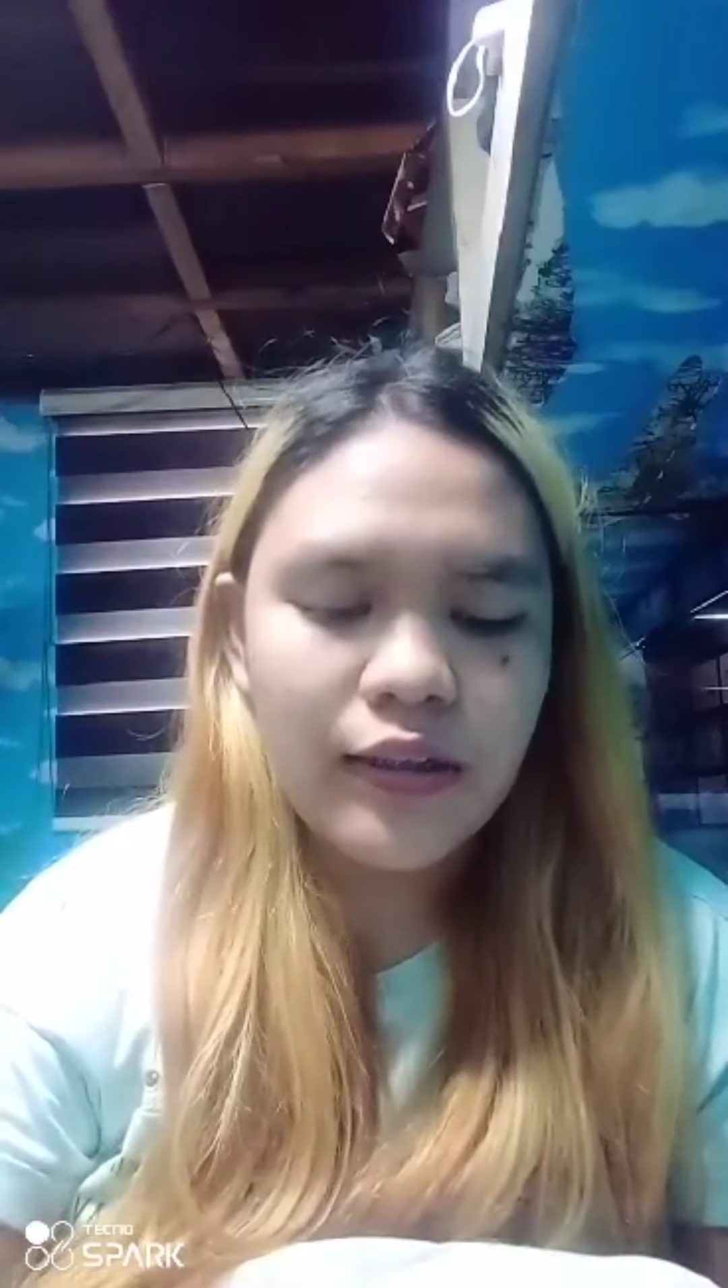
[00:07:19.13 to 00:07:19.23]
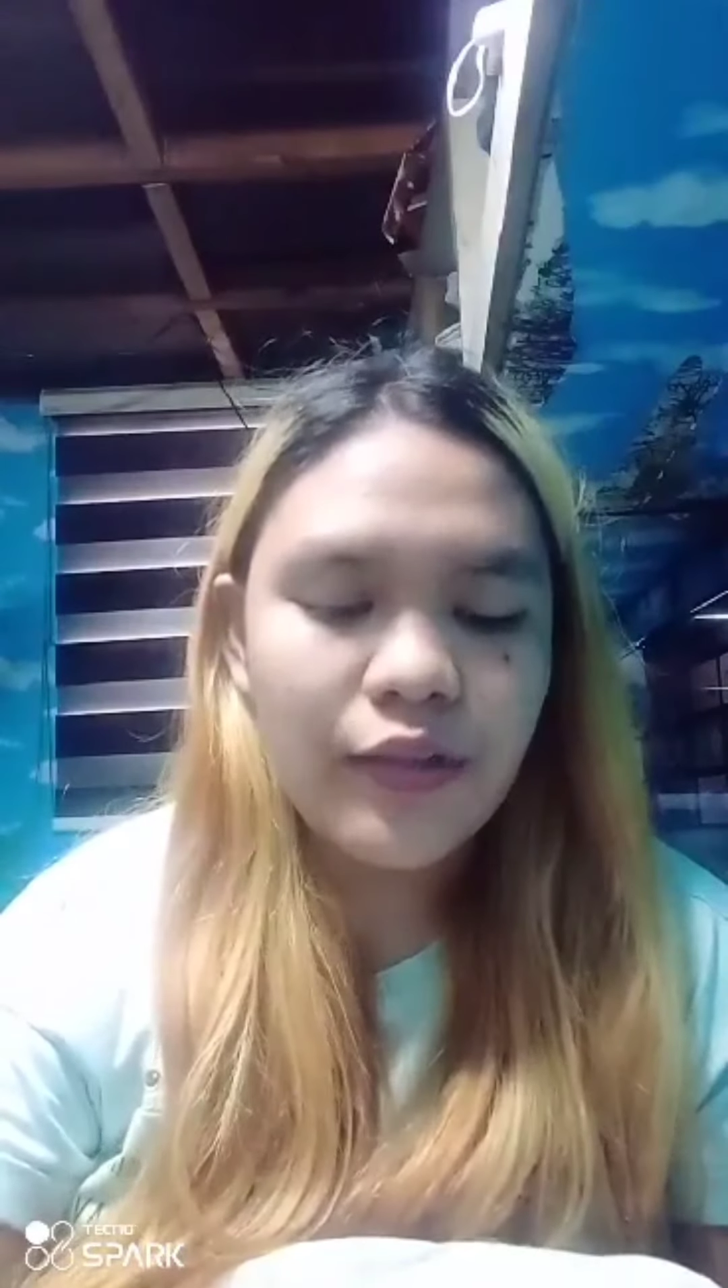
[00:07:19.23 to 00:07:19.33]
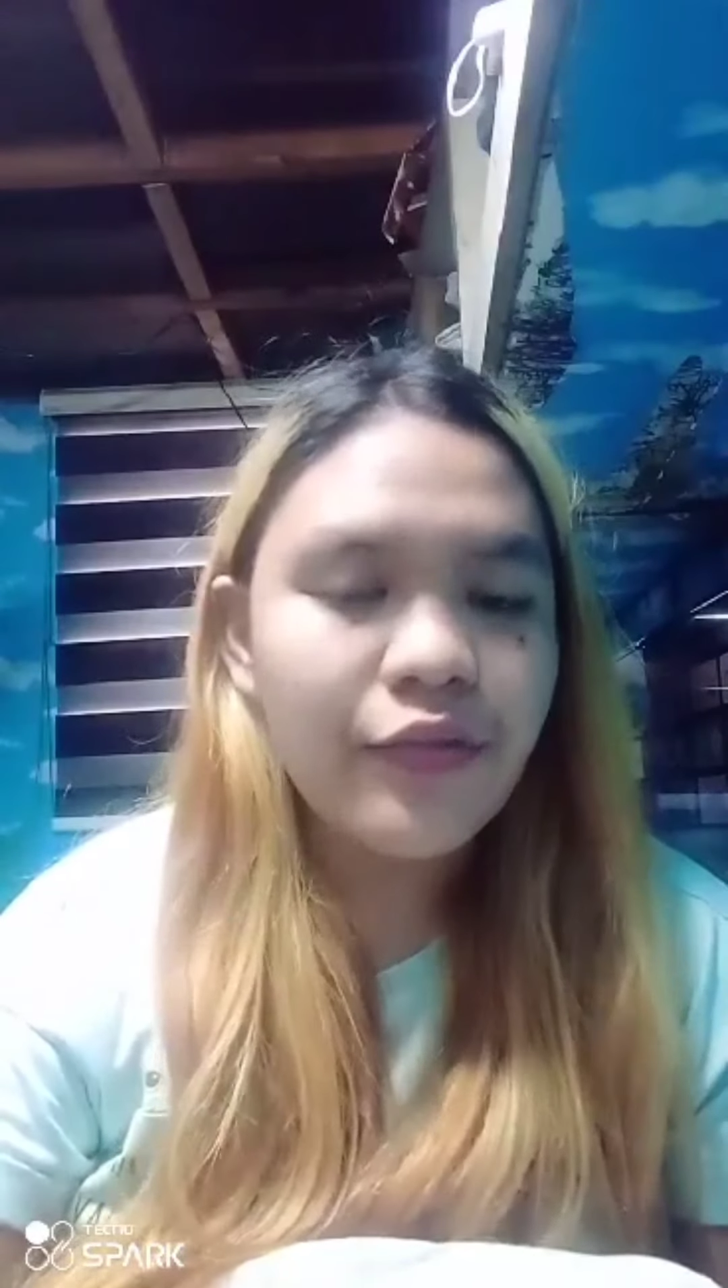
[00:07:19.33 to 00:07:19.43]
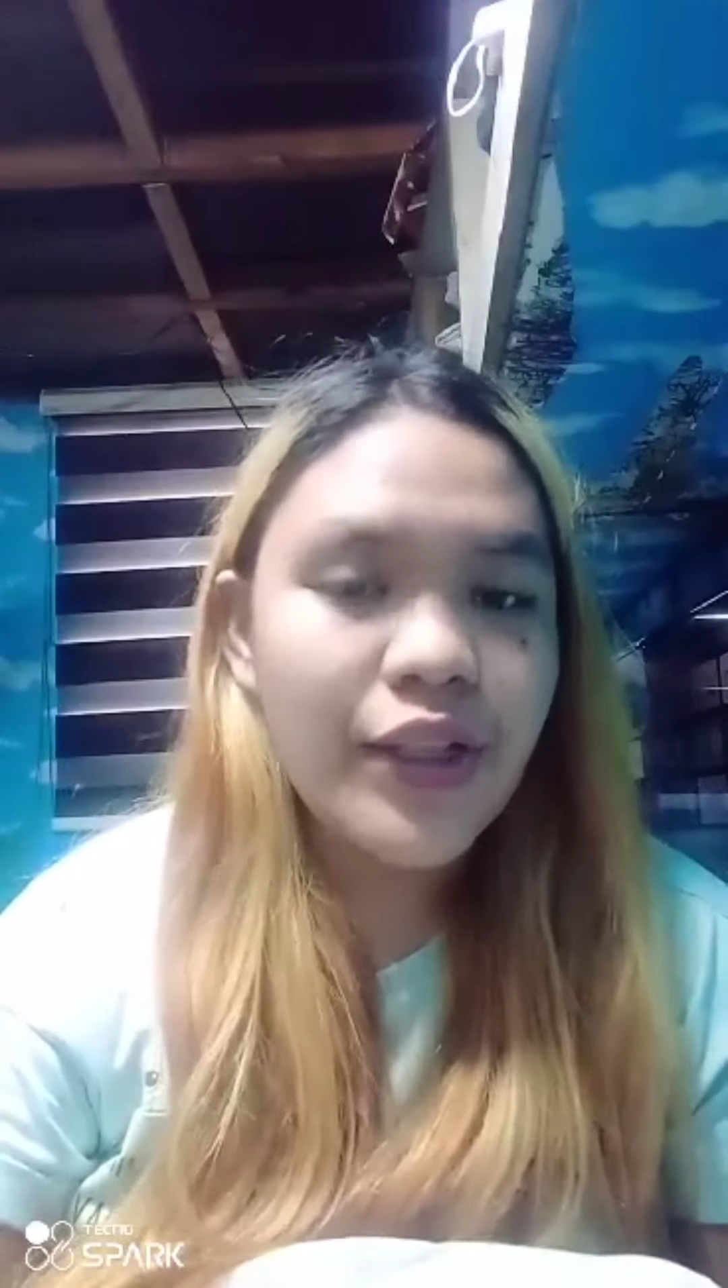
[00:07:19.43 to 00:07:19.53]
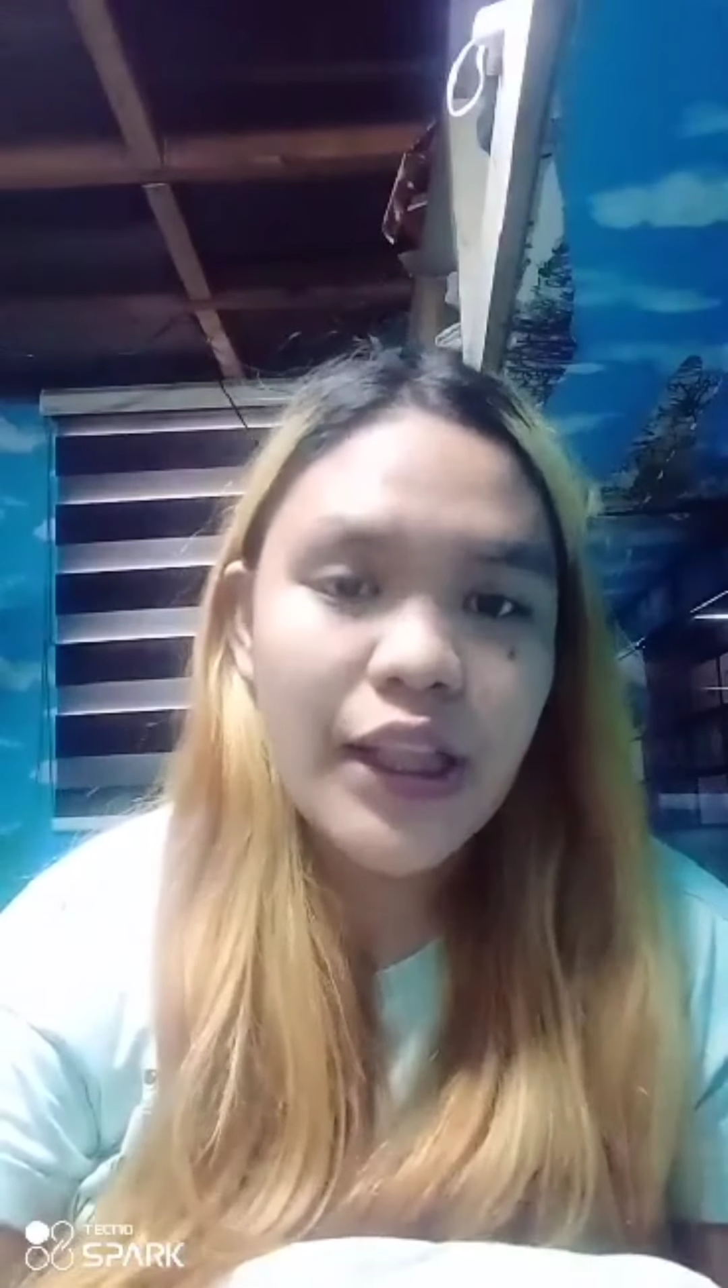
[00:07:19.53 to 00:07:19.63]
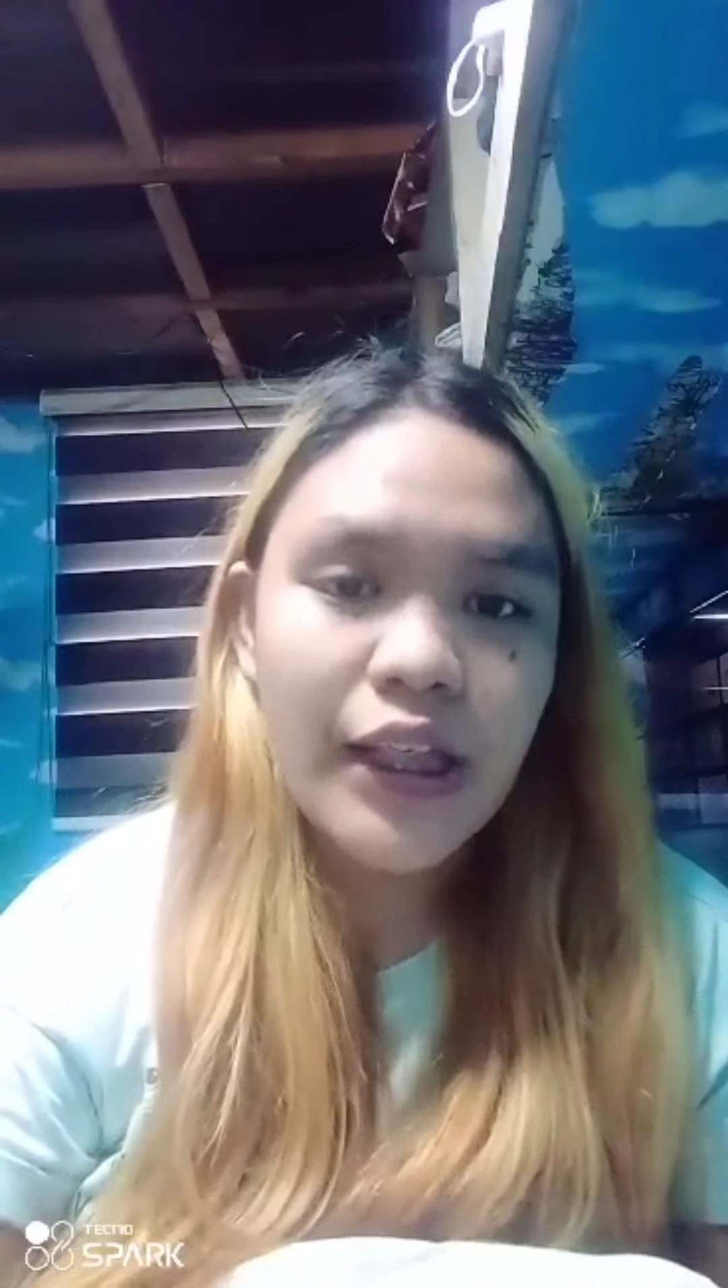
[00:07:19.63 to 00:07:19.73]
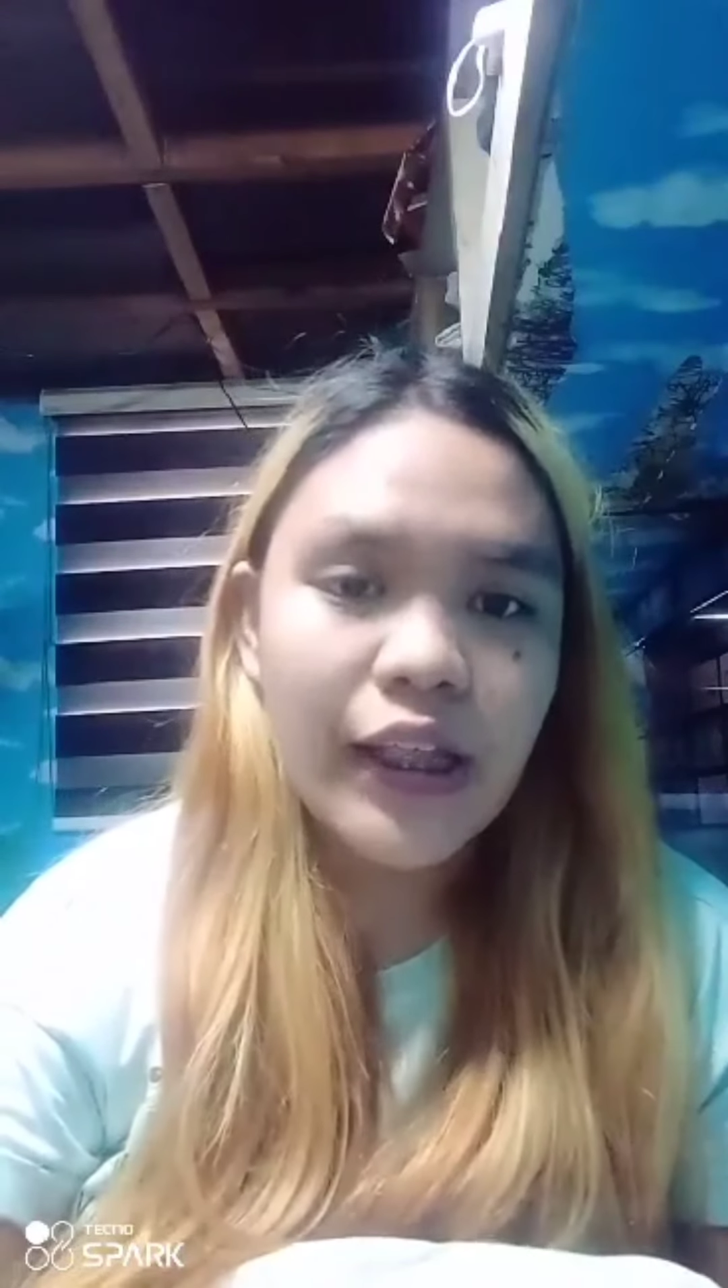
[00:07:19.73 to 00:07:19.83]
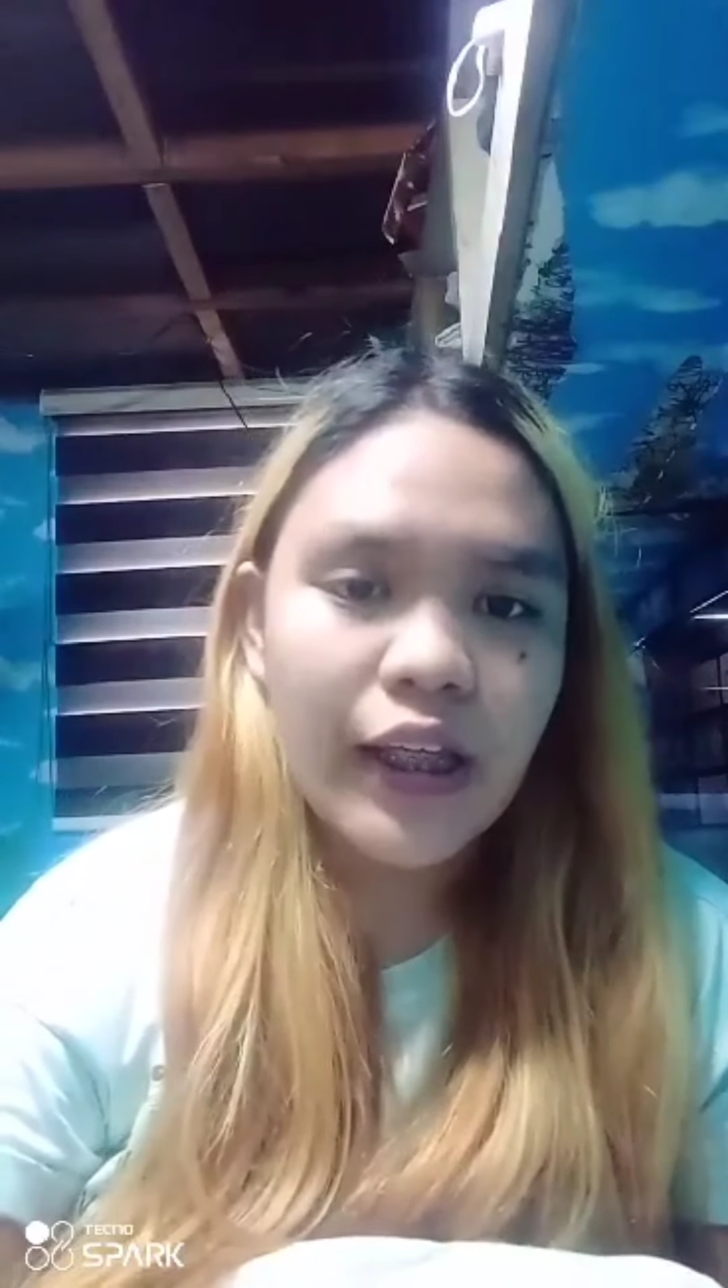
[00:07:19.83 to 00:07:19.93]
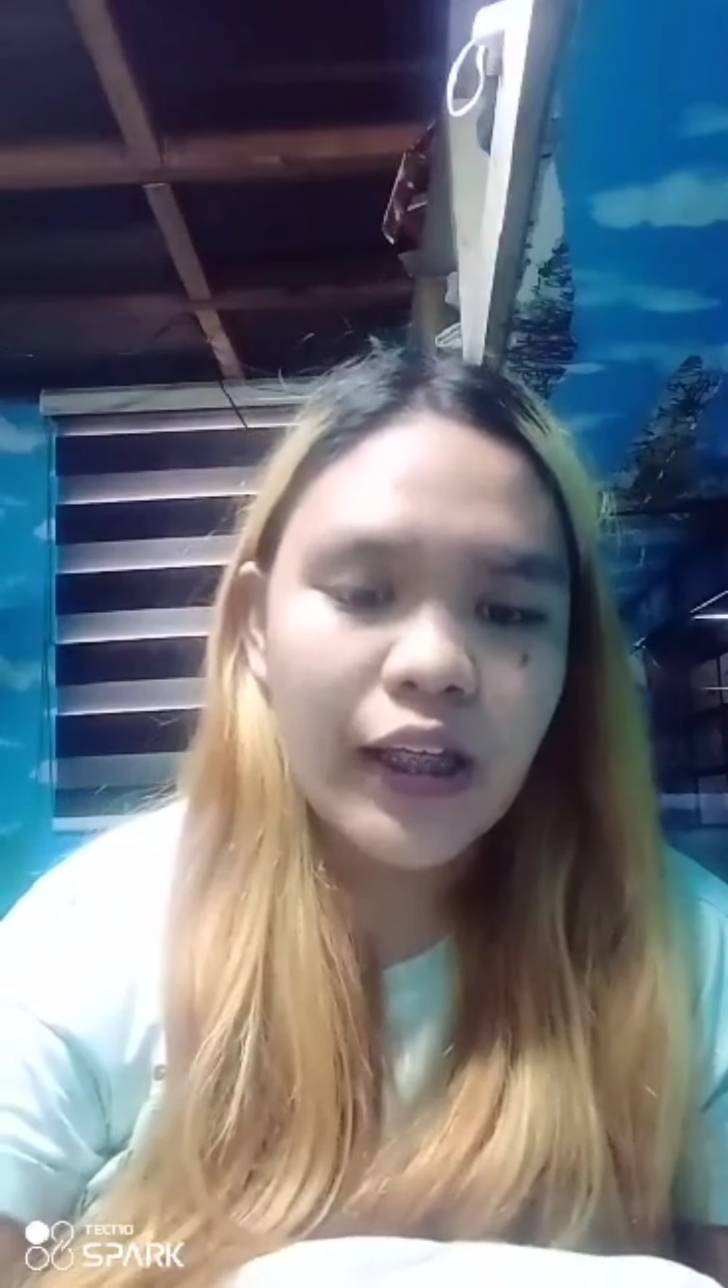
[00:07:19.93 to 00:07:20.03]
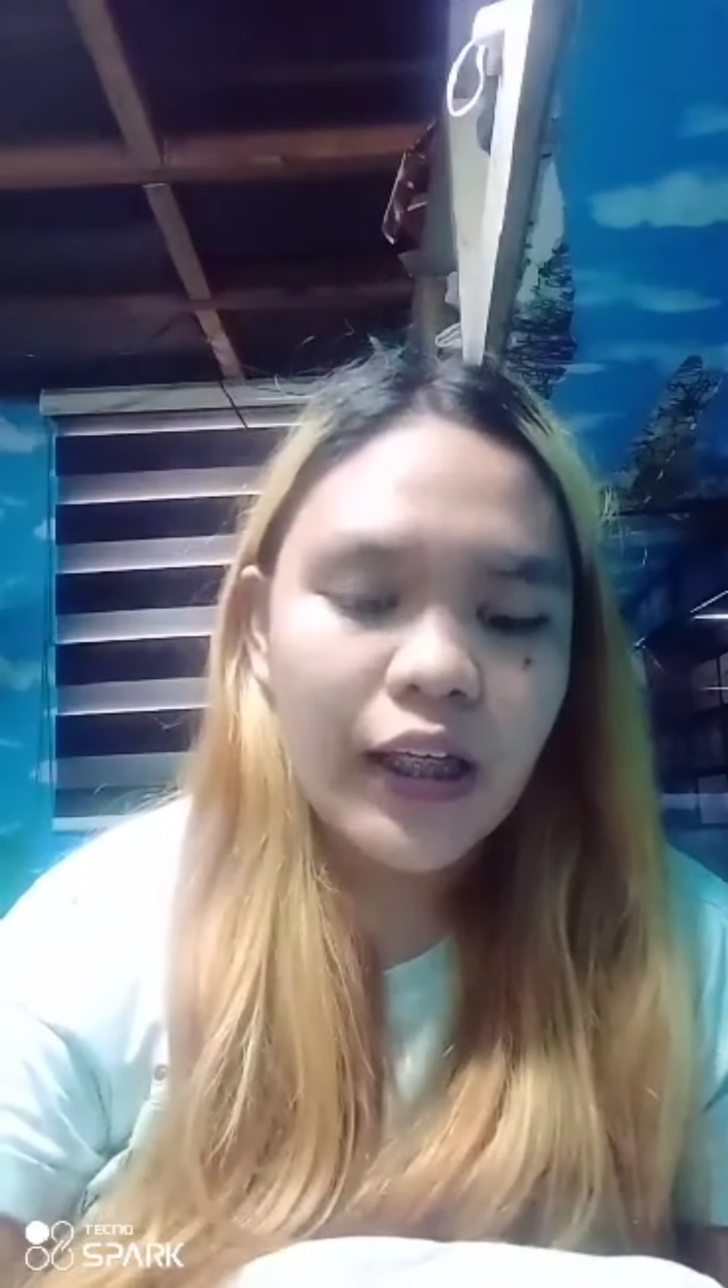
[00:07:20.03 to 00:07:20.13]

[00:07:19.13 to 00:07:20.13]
everything.